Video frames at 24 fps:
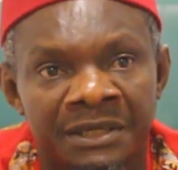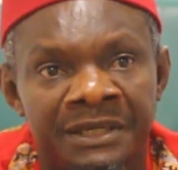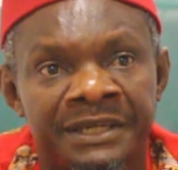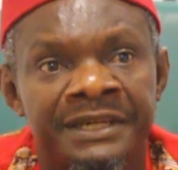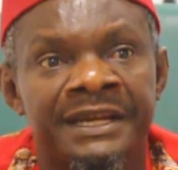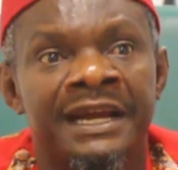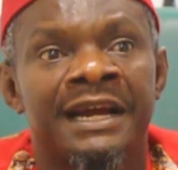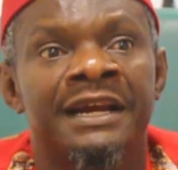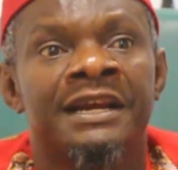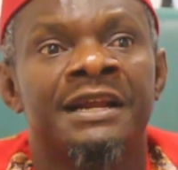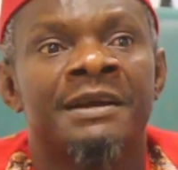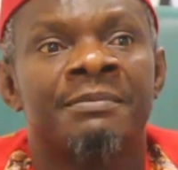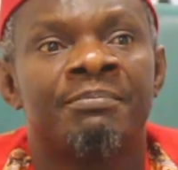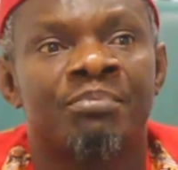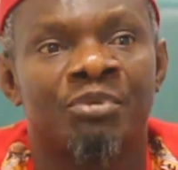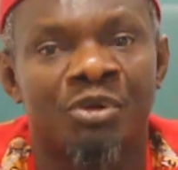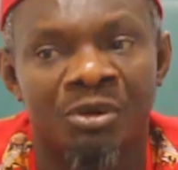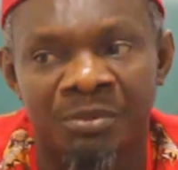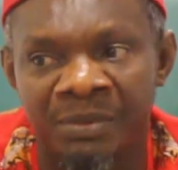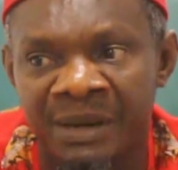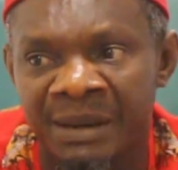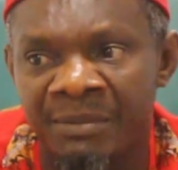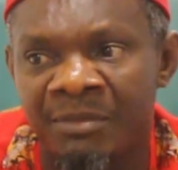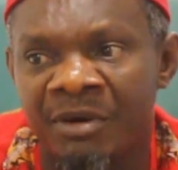they are the
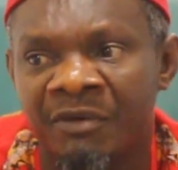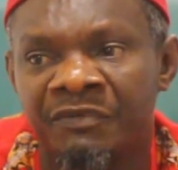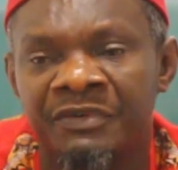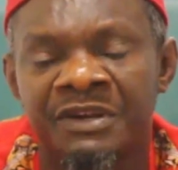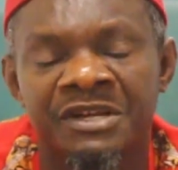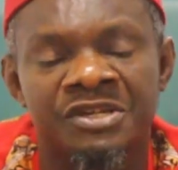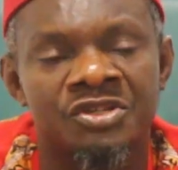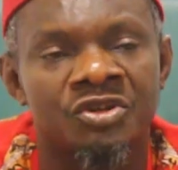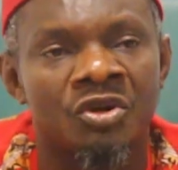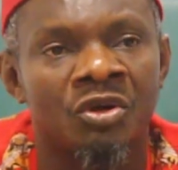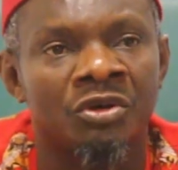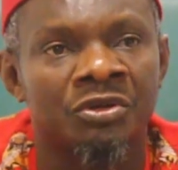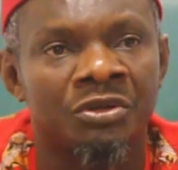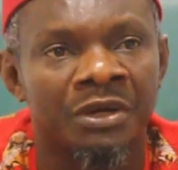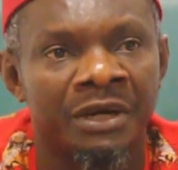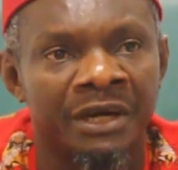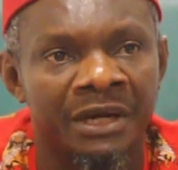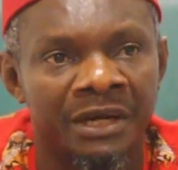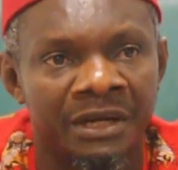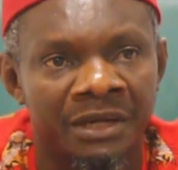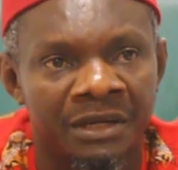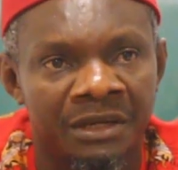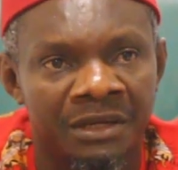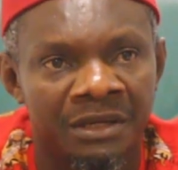problem of this
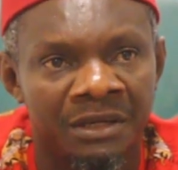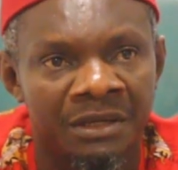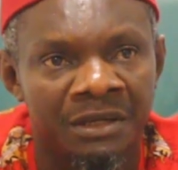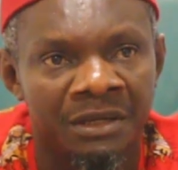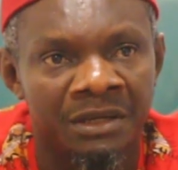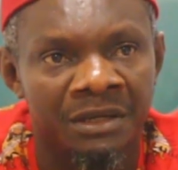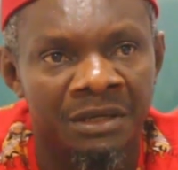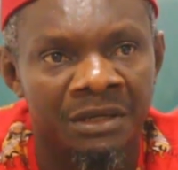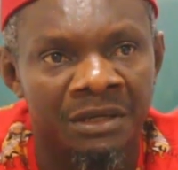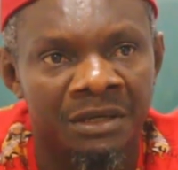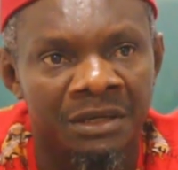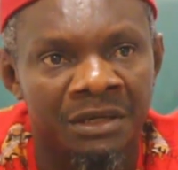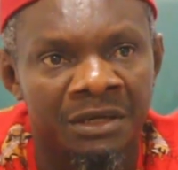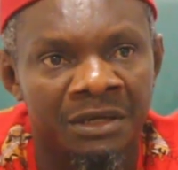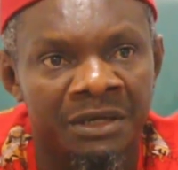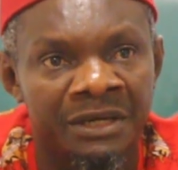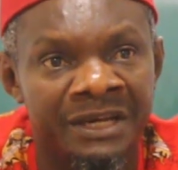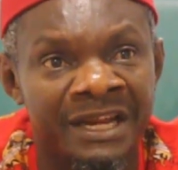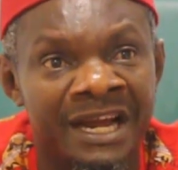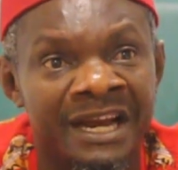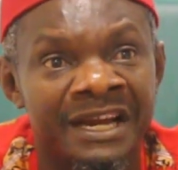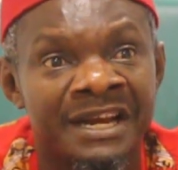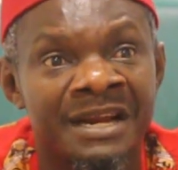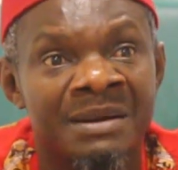country.
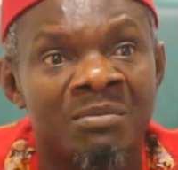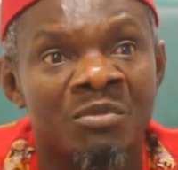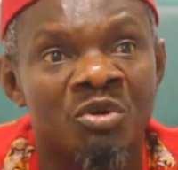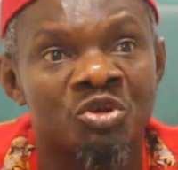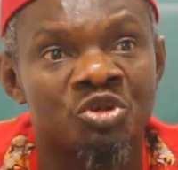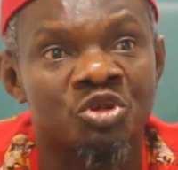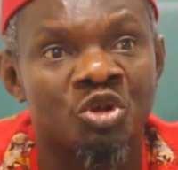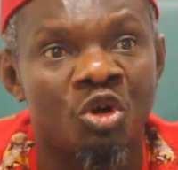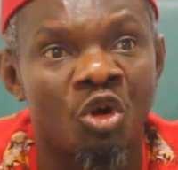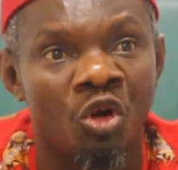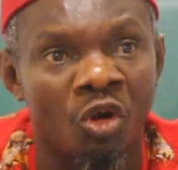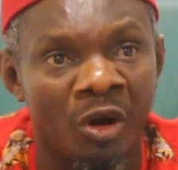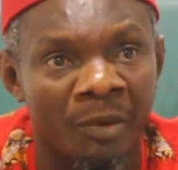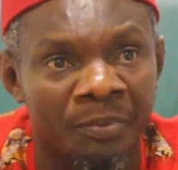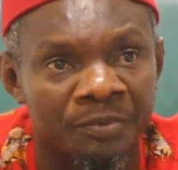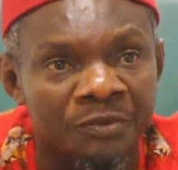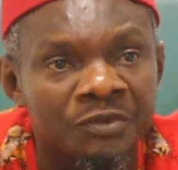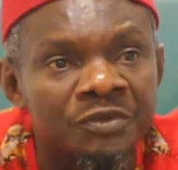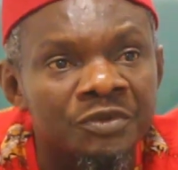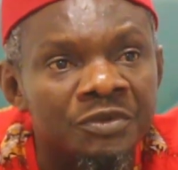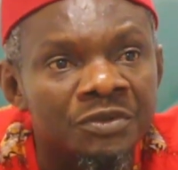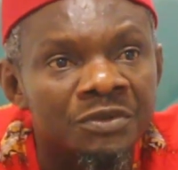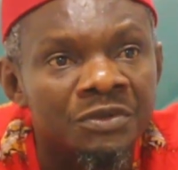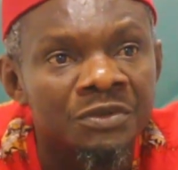They are the most
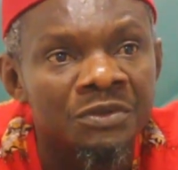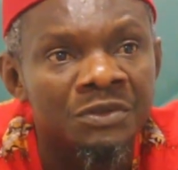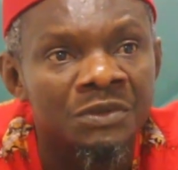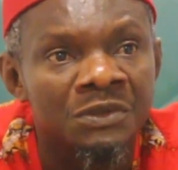corrupt.